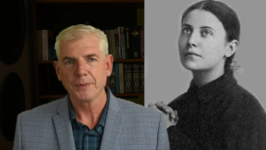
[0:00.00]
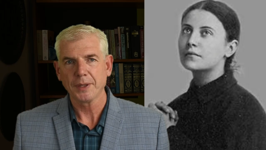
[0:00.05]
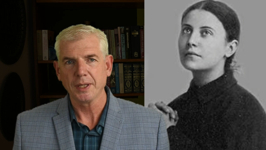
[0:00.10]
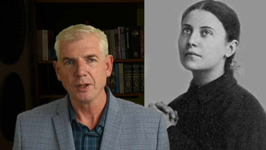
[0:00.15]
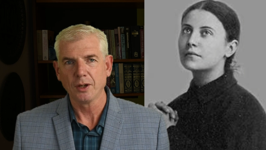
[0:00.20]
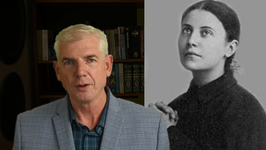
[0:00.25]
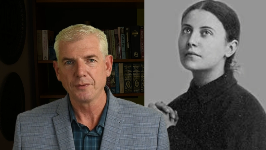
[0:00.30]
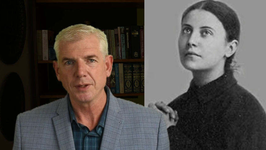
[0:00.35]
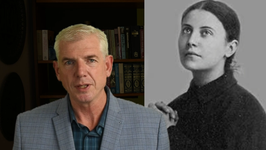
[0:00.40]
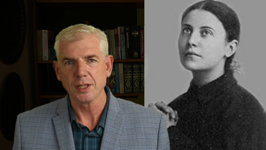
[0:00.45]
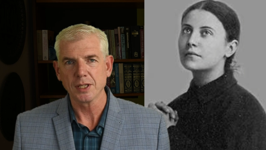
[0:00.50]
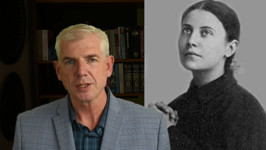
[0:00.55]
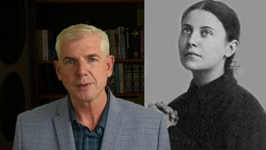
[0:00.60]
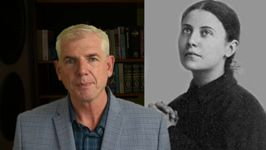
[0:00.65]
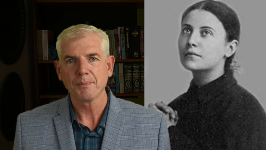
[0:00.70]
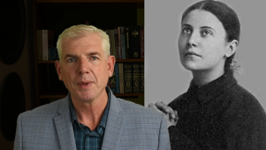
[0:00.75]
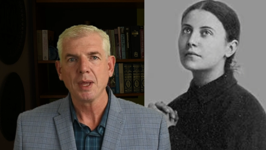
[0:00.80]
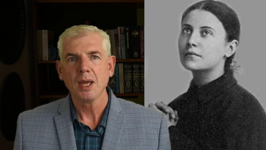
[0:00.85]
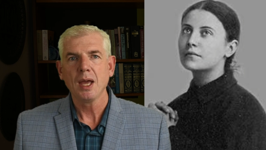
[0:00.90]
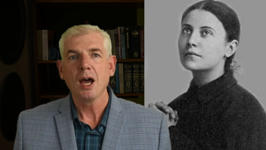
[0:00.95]
Speaker 1: Then after this,
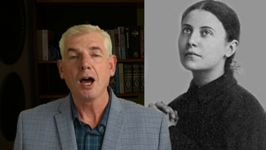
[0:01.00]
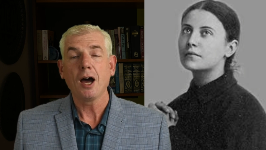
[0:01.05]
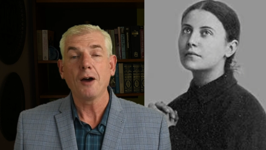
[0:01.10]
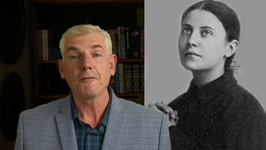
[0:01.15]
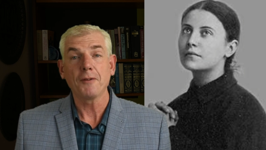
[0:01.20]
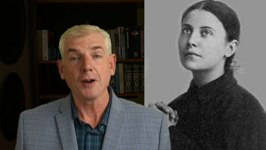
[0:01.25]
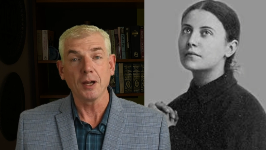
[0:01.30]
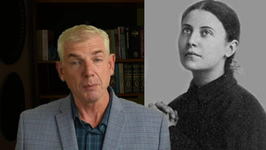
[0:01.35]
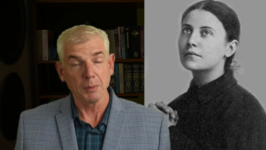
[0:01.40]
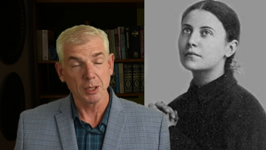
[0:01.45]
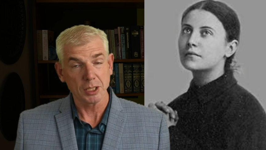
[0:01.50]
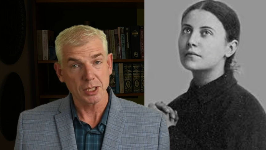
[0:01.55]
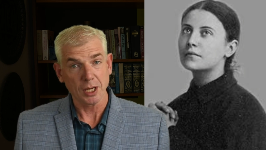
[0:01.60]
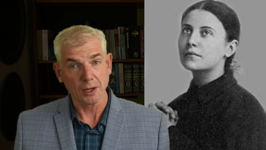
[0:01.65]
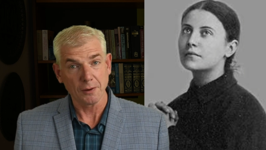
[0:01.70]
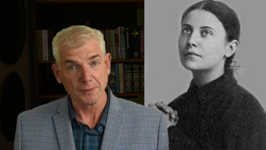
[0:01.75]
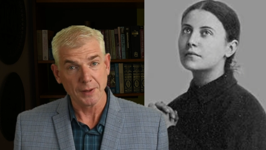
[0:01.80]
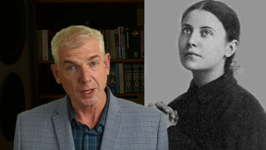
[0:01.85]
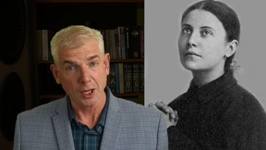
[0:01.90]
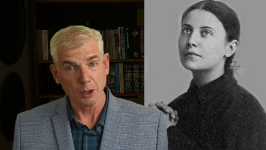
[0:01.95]
I found
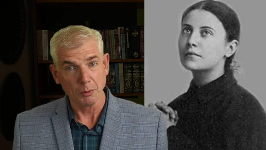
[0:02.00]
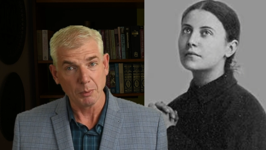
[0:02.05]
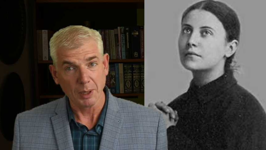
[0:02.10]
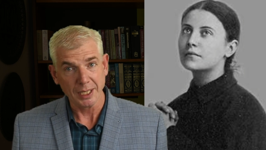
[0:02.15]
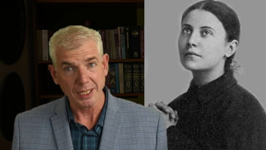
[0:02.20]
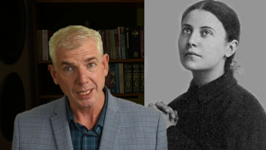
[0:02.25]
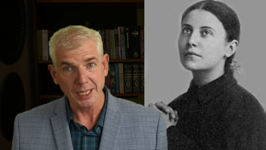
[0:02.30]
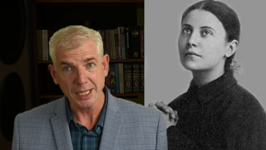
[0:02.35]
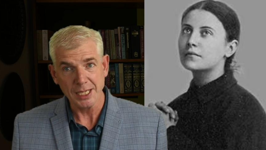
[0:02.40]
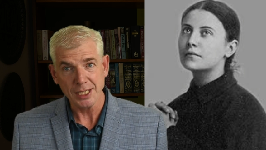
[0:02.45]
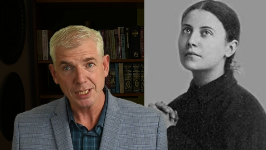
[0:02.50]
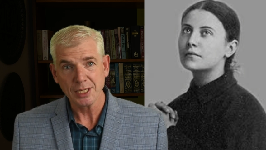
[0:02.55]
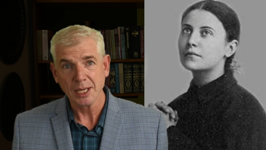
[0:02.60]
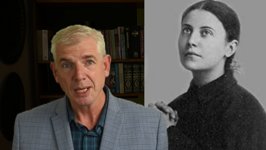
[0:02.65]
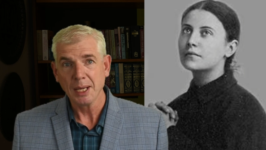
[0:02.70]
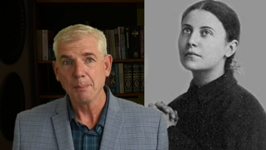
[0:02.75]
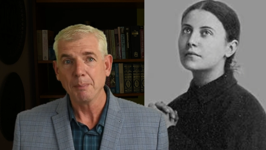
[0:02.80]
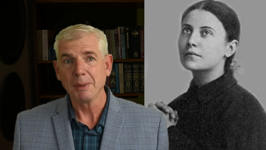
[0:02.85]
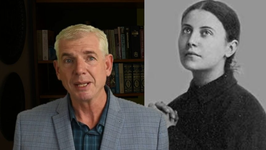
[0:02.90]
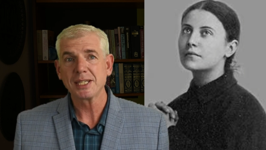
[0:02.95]
myself now on my knees,
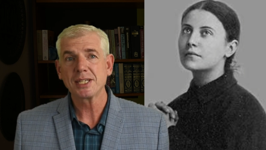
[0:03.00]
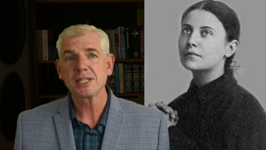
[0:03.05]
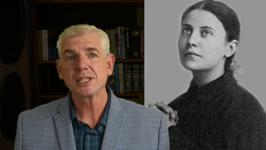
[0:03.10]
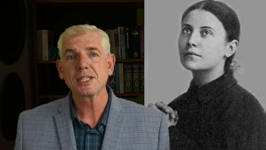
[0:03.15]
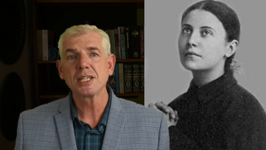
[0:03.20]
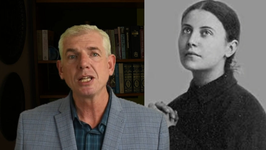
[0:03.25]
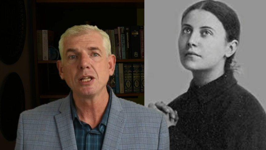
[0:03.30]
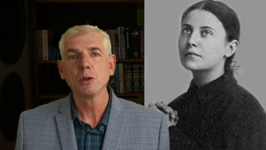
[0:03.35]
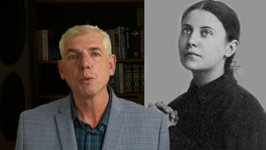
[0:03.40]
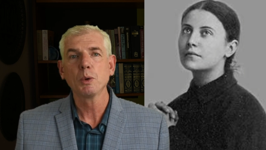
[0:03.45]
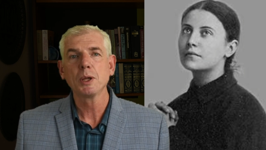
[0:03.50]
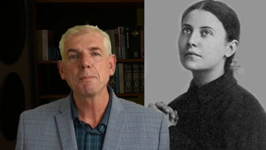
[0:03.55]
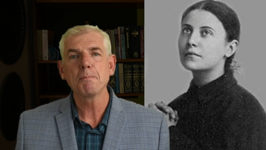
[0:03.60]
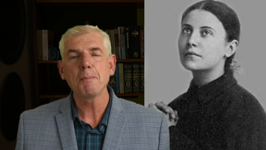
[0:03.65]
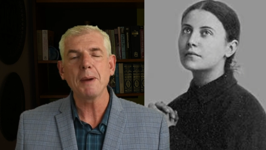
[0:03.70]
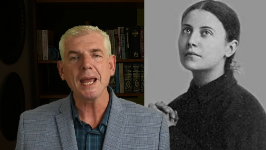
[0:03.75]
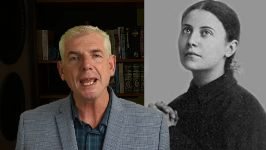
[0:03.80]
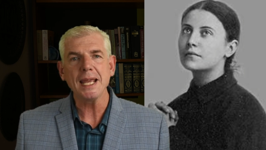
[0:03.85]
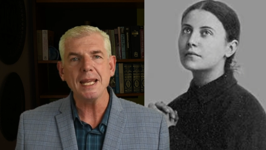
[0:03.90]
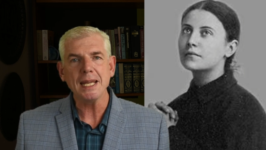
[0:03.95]
but still with
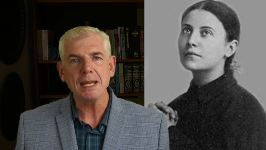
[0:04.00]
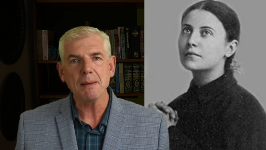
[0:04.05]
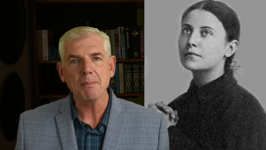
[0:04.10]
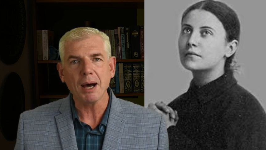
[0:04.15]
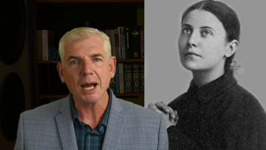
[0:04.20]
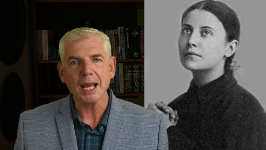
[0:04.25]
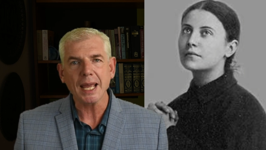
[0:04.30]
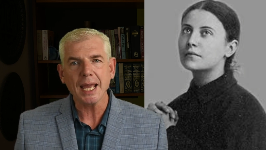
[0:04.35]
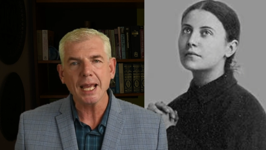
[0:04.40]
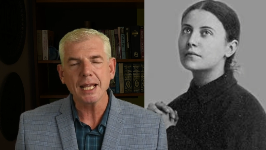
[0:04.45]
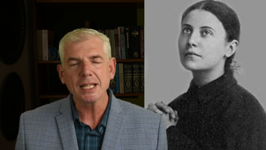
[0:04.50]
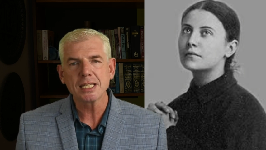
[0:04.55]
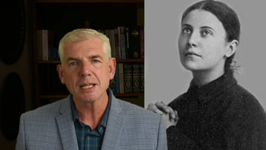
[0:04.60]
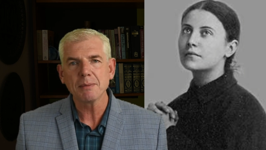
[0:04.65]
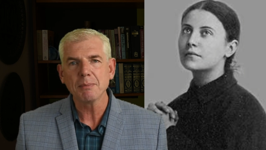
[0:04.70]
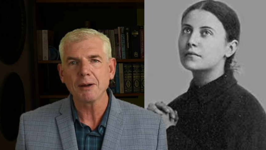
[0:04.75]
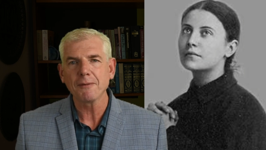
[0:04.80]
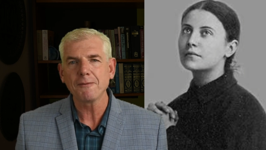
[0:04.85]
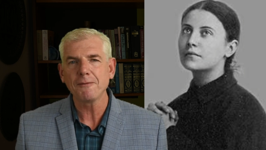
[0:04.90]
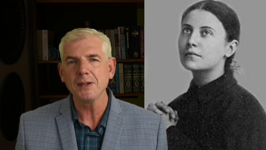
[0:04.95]
pain in my hands
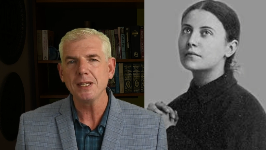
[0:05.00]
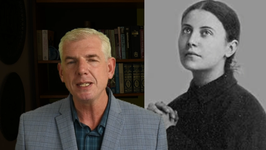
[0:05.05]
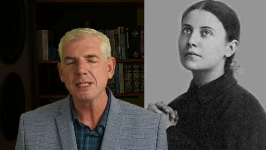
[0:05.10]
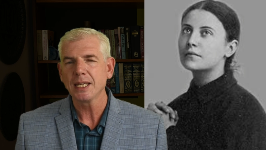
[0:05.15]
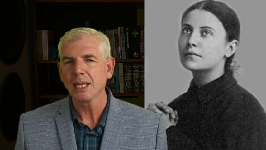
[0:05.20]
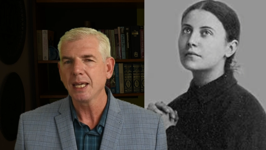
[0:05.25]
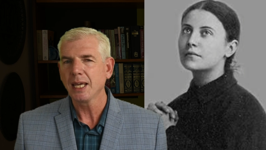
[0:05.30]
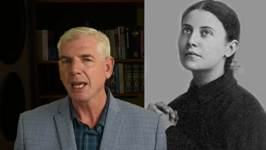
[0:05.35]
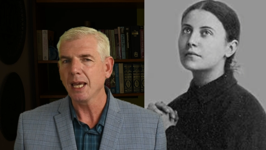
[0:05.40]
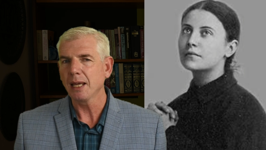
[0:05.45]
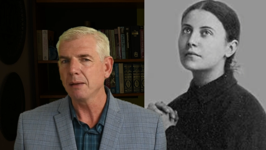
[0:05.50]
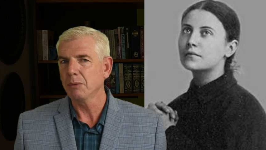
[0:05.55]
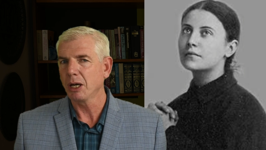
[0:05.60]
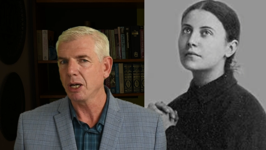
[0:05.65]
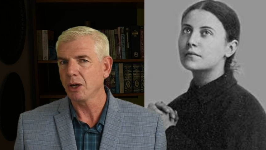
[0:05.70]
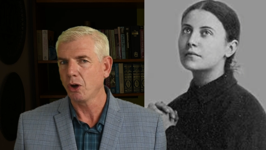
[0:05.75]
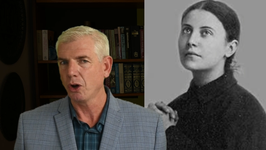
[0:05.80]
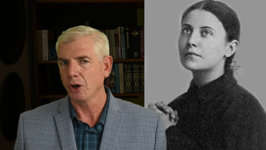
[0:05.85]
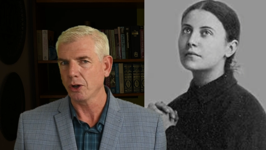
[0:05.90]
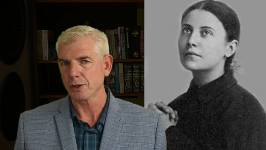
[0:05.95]
and my feet and
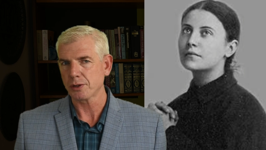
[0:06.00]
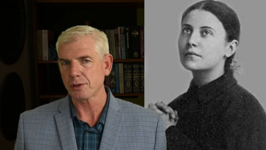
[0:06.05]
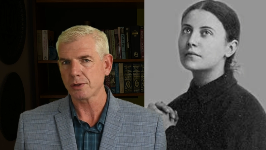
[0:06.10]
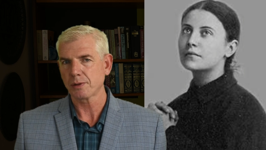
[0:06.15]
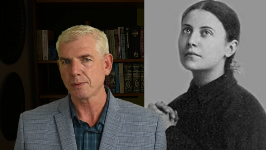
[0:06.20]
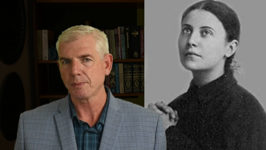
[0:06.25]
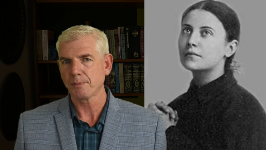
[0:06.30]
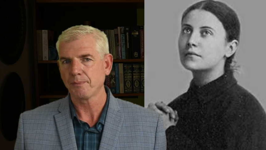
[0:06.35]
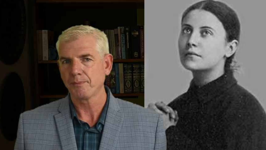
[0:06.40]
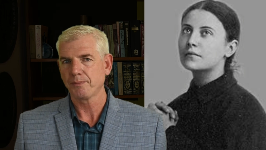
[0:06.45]
my heart.